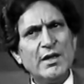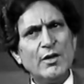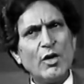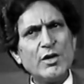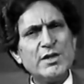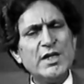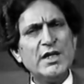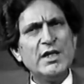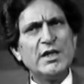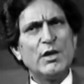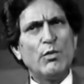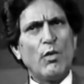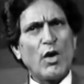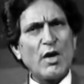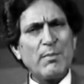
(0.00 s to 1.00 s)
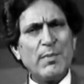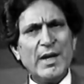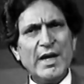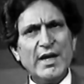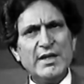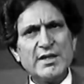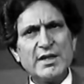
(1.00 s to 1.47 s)
not changing the war
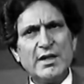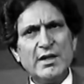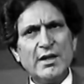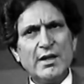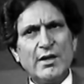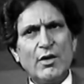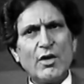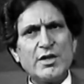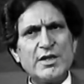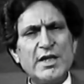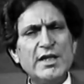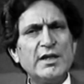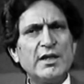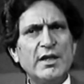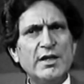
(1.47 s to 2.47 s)
planes, not changing